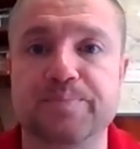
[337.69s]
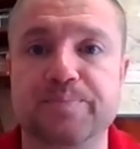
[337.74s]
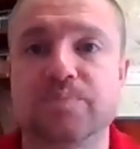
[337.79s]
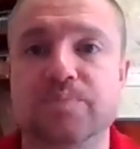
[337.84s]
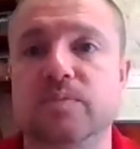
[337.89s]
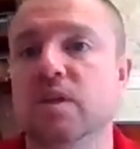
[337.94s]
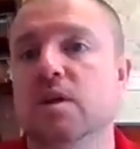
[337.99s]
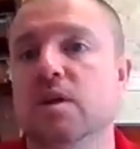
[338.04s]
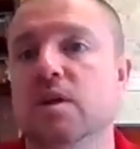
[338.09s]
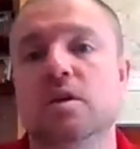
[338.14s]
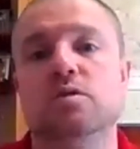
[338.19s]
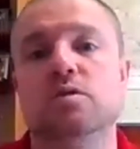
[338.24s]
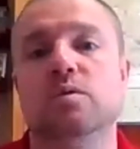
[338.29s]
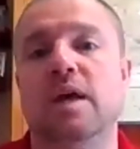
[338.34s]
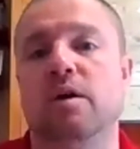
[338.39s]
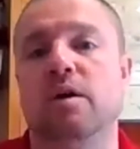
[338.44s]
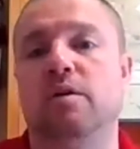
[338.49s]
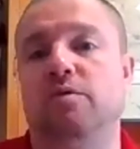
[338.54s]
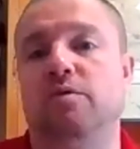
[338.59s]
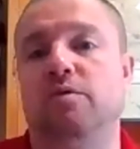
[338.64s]
So without
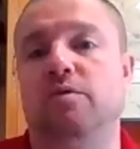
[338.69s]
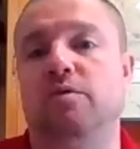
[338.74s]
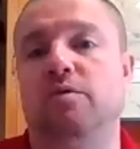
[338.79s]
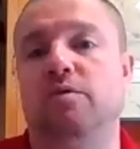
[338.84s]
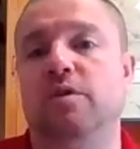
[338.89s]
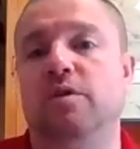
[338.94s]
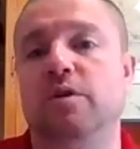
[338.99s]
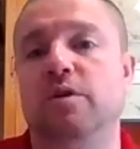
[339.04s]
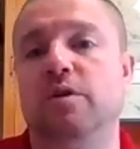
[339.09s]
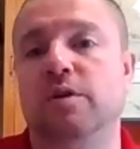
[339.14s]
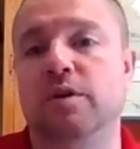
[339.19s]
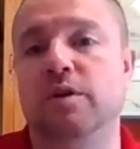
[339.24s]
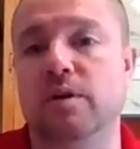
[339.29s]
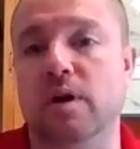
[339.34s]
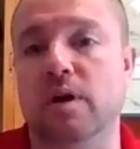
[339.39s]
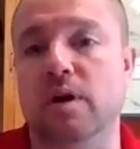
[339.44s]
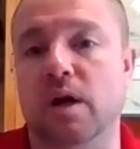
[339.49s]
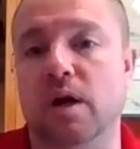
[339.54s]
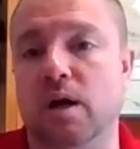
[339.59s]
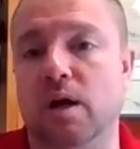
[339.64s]
further
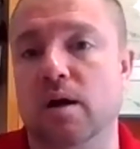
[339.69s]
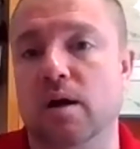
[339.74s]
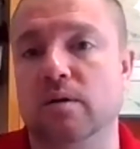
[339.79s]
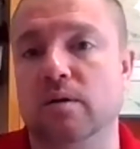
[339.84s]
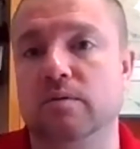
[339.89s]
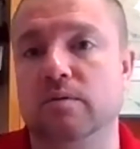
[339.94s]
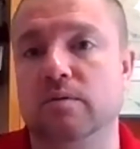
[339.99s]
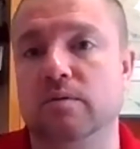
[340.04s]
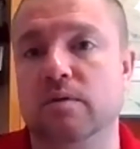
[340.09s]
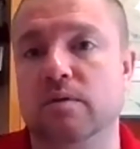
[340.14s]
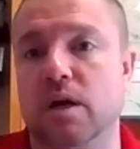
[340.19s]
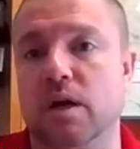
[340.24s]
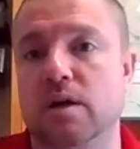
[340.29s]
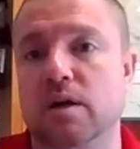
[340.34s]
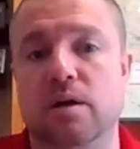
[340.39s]
kind of